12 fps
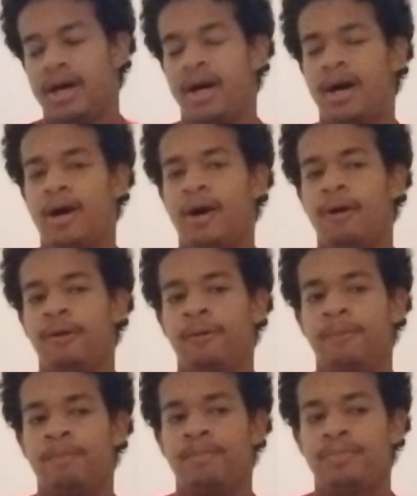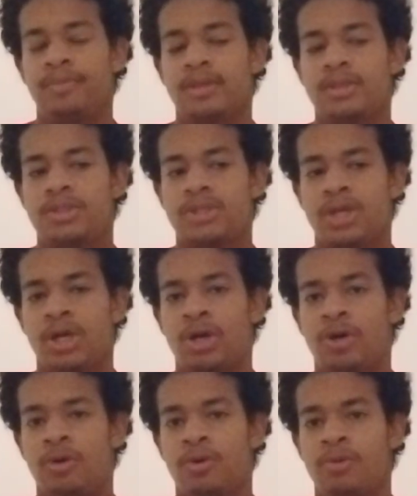
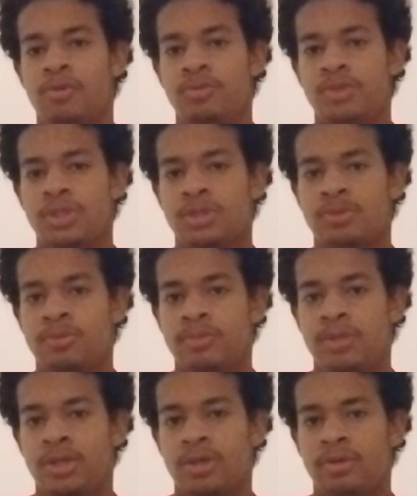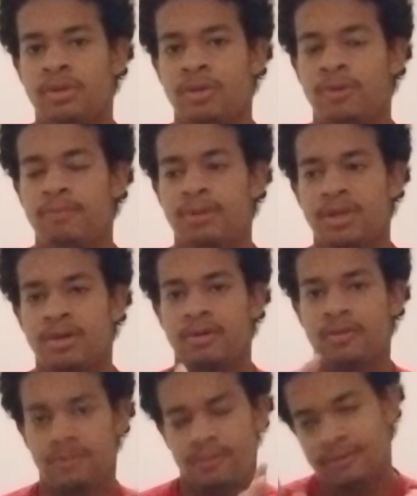so just, a little bit
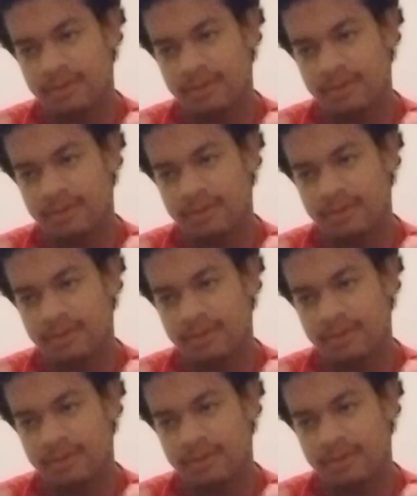of,